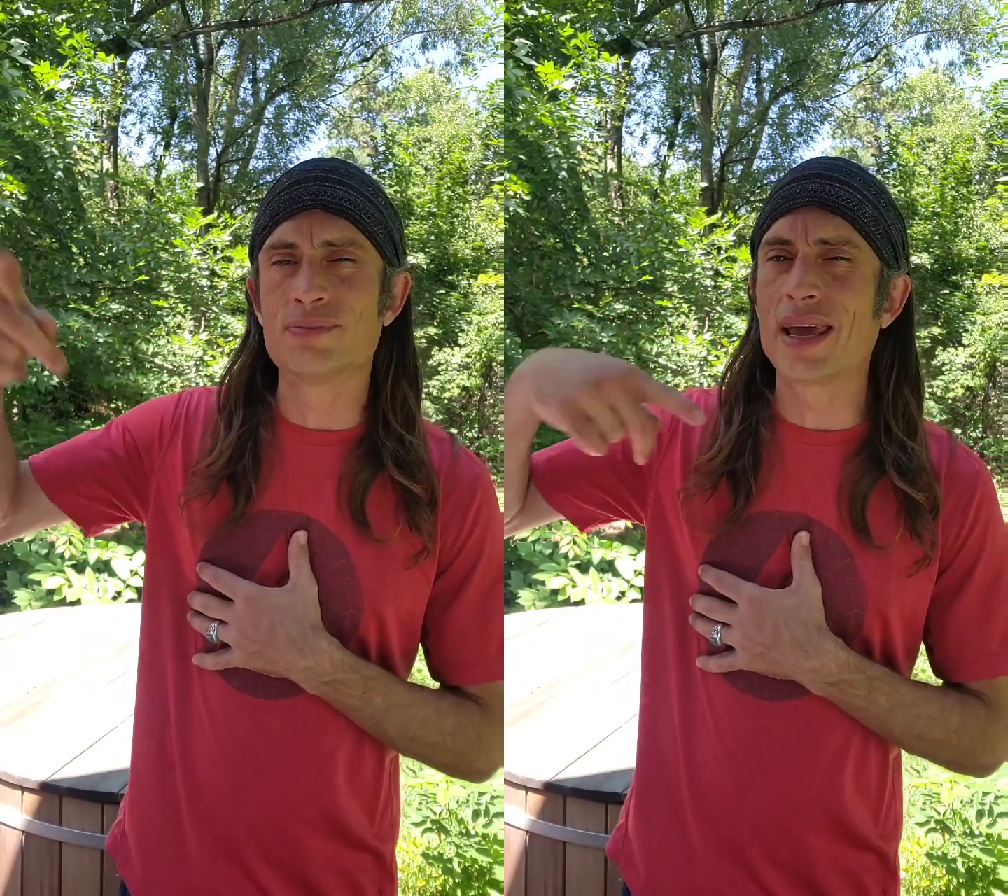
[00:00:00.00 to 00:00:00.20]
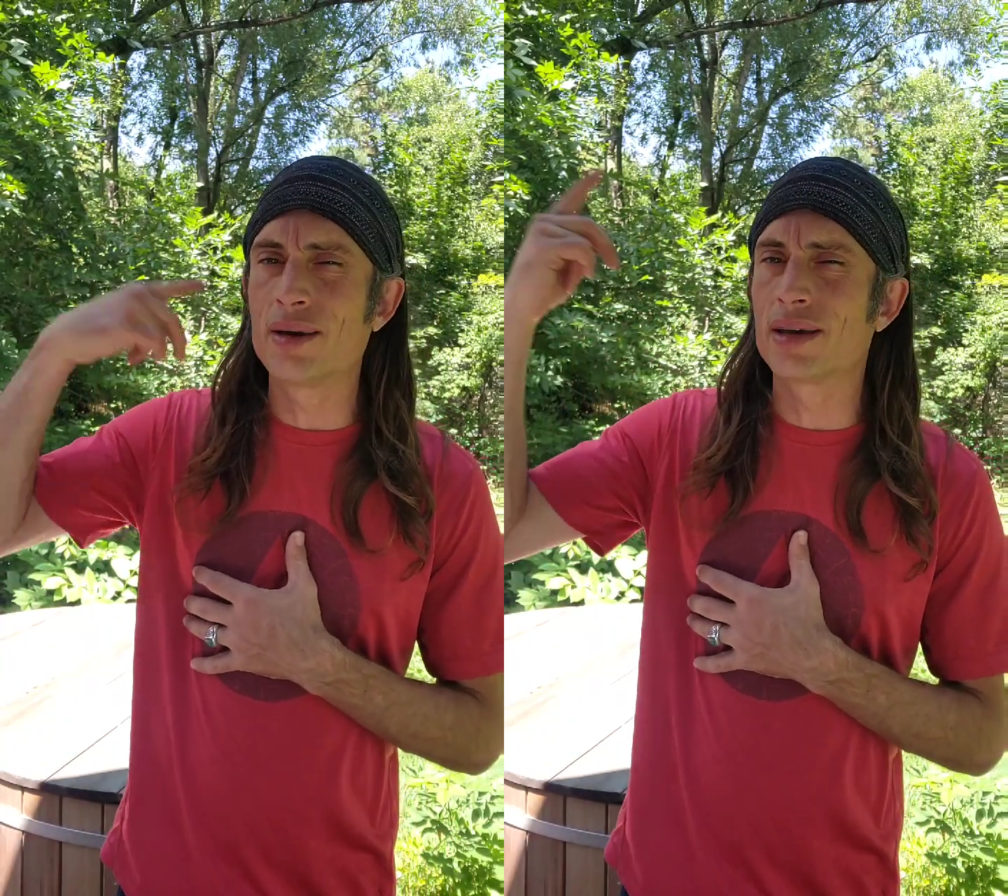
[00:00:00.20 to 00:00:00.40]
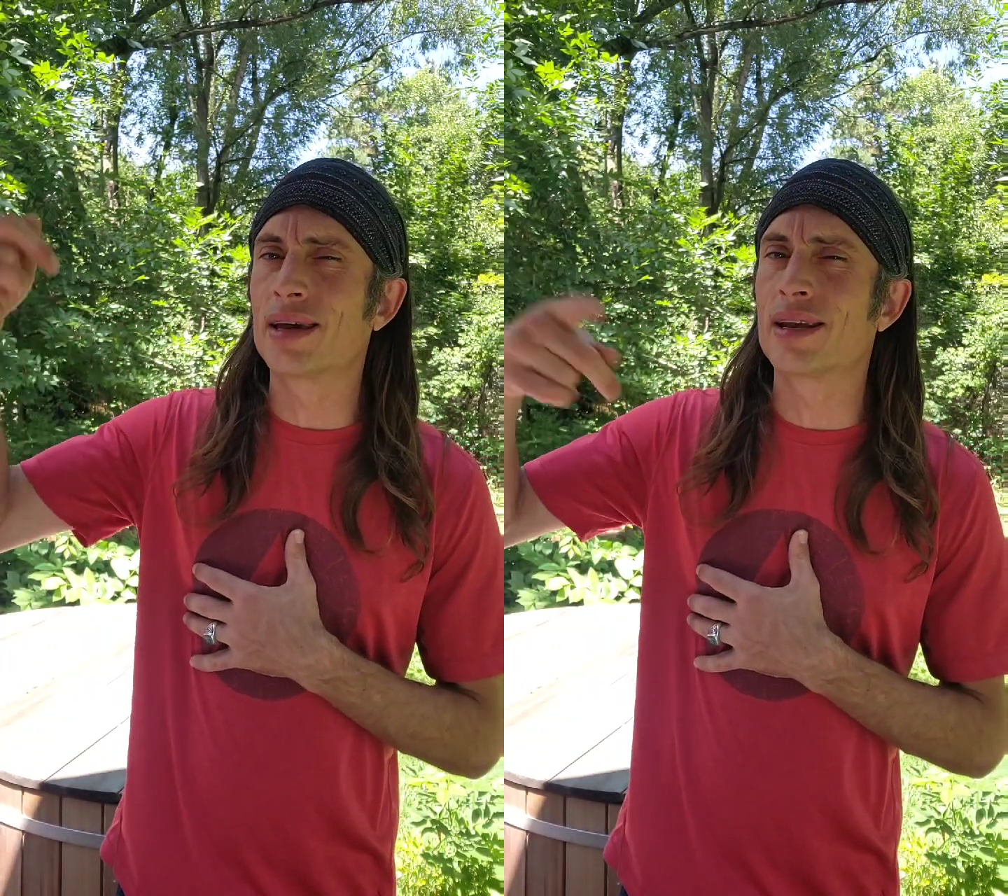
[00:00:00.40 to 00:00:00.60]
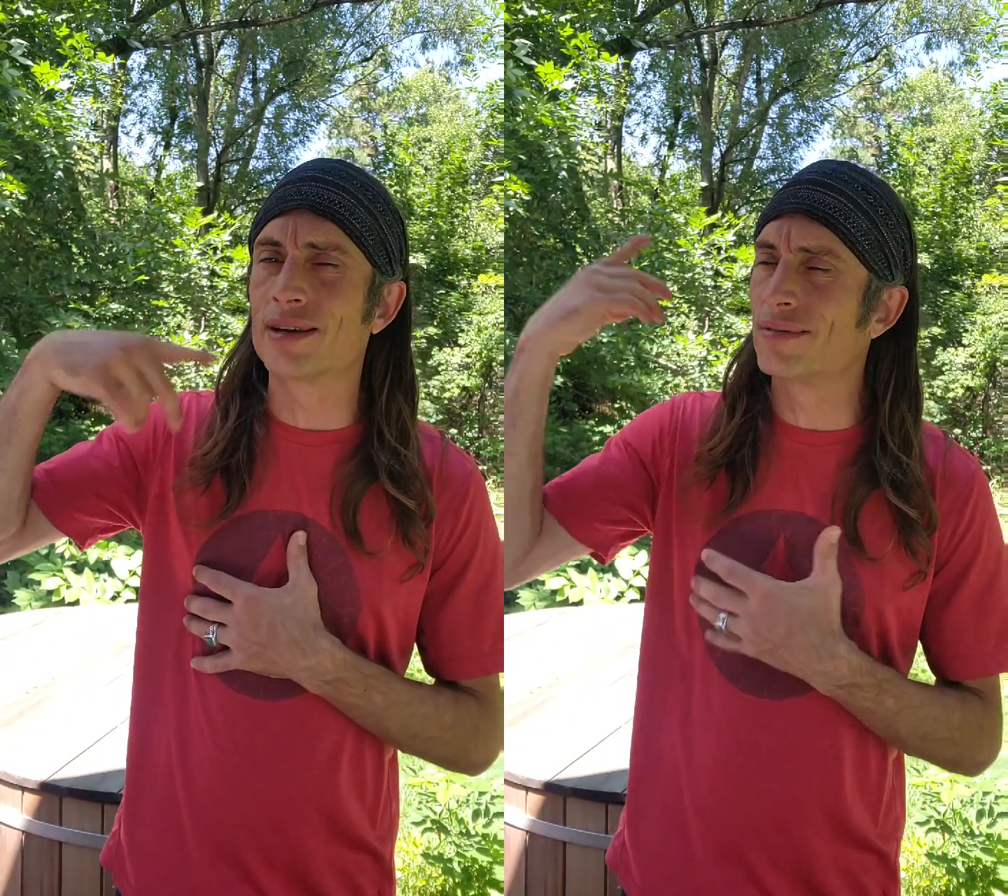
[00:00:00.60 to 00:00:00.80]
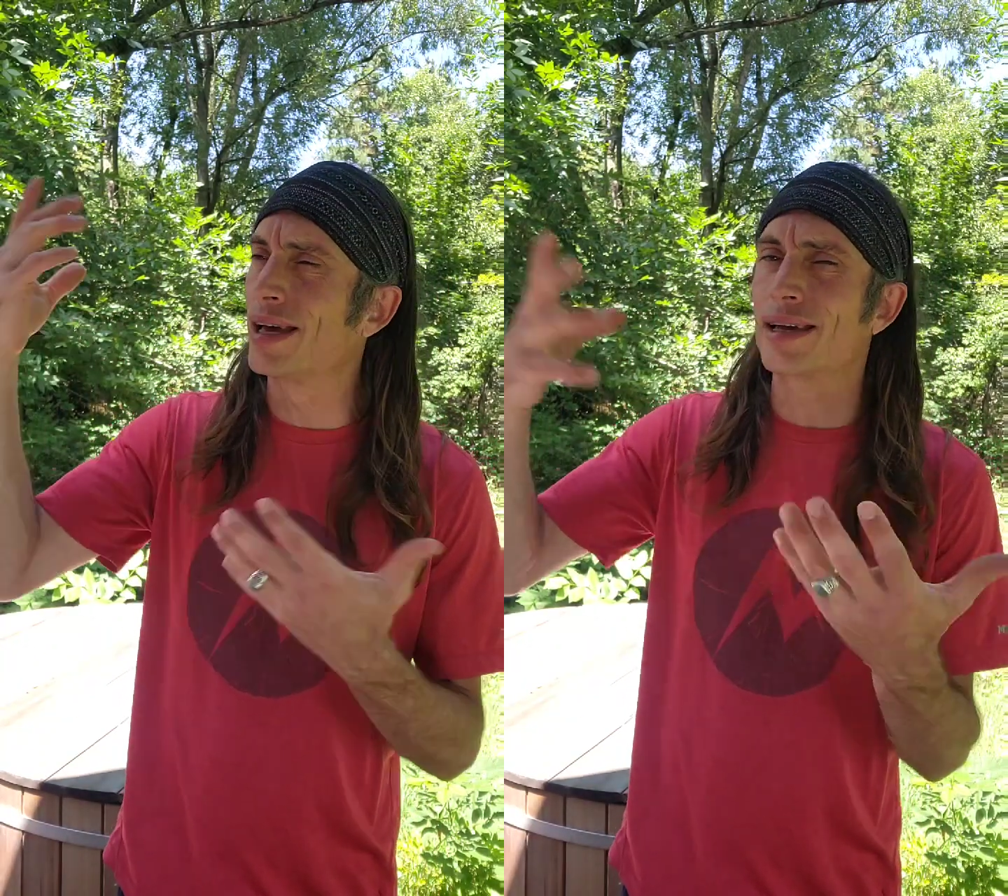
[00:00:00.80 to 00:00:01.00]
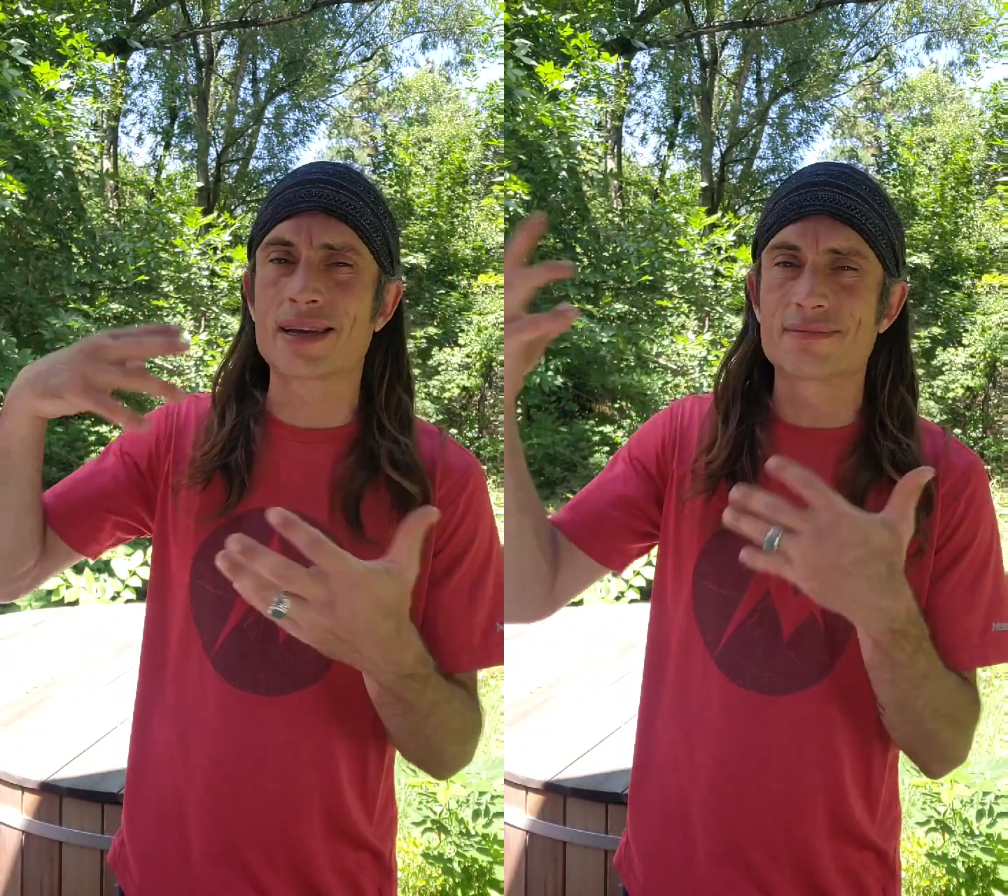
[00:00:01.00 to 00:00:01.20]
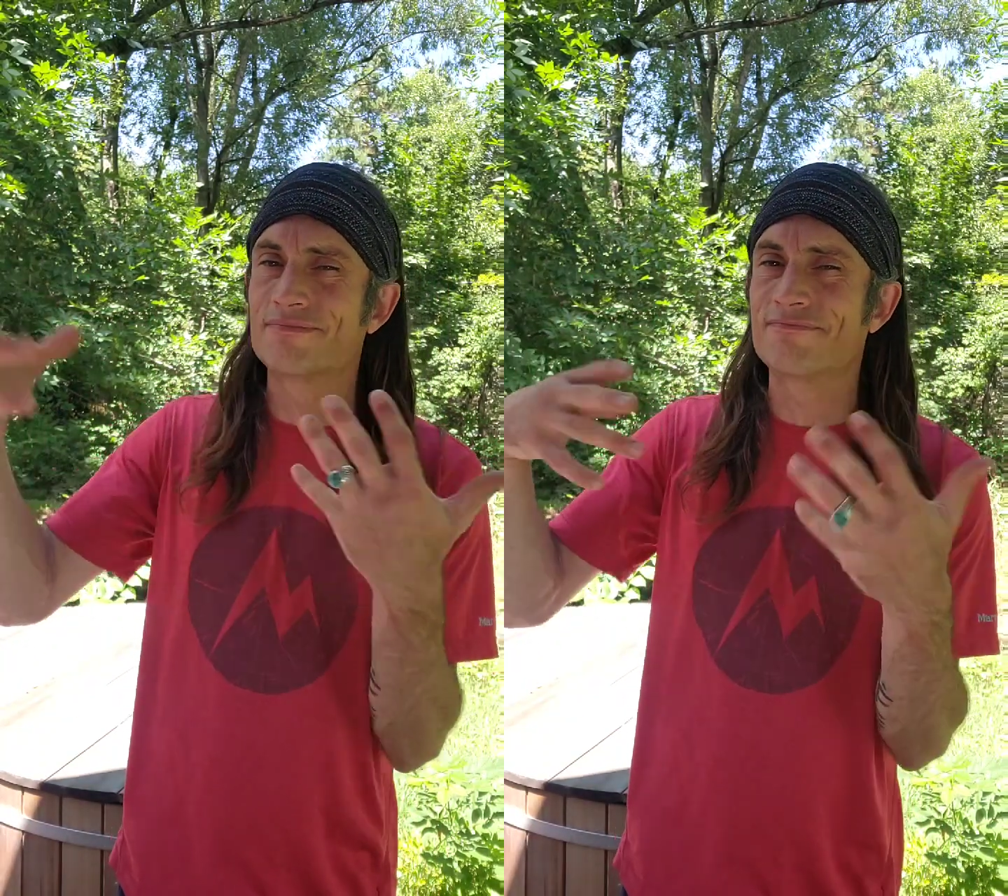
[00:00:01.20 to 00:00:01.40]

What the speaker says: you may get it like,